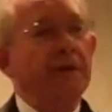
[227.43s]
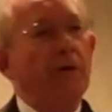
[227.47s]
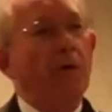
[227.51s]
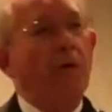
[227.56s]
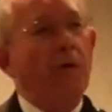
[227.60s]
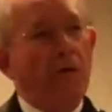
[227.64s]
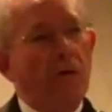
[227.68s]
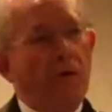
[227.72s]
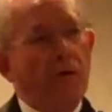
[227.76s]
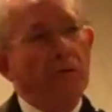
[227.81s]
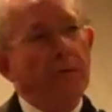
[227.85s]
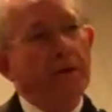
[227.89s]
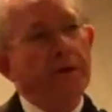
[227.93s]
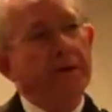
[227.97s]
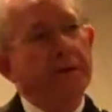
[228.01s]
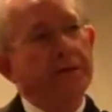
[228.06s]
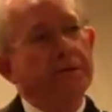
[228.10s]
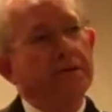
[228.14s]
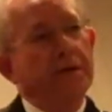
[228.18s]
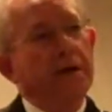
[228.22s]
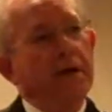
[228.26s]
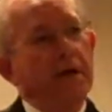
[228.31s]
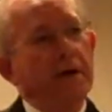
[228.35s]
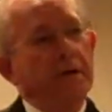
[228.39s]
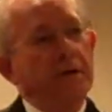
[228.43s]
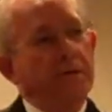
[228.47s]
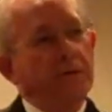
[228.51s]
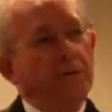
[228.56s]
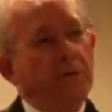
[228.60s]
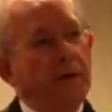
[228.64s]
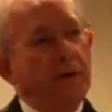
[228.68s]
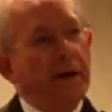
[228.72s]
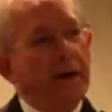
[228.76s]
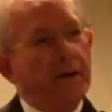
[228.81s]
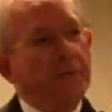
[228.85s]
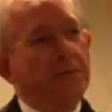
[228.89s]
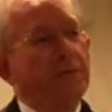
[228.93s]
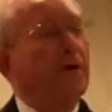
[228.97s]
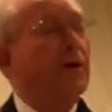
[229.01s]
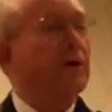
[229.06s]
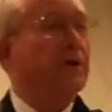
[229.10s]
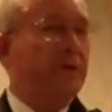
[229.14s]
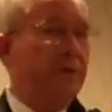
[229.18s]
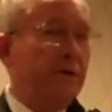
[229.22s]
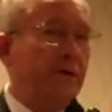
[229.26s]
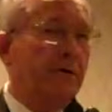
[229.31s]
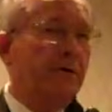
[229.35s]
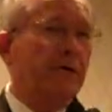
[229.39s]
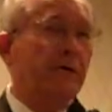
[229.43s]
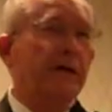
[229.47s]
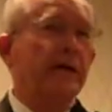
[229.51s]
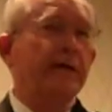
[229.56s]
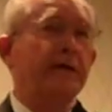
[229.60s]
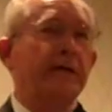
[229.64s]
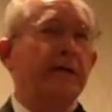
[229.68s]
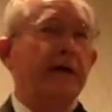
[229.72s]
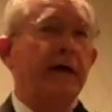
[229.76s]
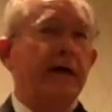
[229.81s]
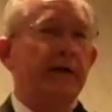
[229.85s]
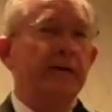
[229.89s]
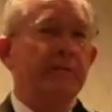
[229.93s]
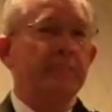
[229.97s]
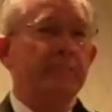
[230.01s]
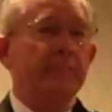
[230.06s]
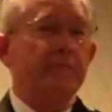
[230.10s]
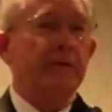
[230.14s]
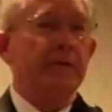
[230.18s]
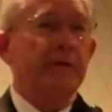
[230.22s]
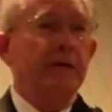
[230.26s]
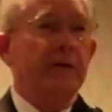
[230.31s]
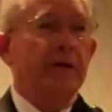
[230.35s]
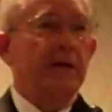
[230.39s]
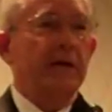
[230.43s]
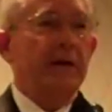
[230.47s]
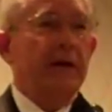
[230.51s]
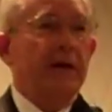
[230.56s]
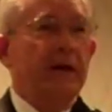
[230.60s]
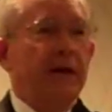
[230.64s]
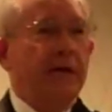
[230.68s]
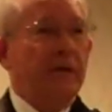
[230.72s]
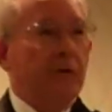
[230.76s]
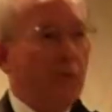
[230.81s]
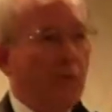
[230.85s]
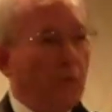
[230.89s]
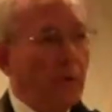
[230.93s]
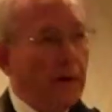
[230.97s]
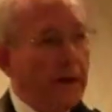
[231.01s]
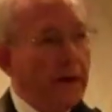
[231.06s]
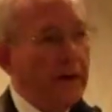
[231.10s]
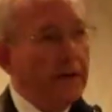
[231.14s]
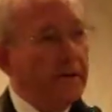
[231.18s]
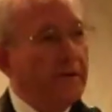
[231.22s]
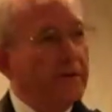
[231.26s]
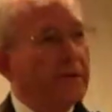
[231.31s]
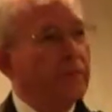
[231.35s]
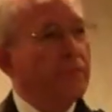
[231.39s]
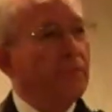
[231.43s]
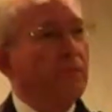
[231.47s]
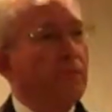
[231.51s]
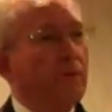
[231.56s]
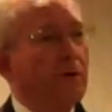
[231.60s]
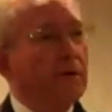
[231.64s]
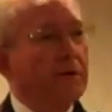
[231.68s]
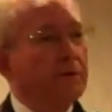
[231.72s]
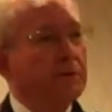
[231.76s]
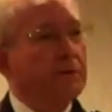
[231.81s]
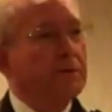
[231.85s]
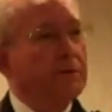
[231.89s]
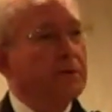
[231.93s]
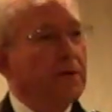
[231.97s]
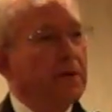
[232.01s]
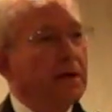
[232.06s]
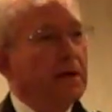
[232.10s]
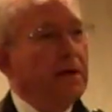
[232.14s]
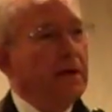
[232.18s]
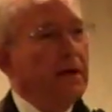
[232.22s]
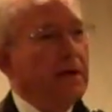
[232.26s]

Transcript: he always knew how to articulate that in a way that was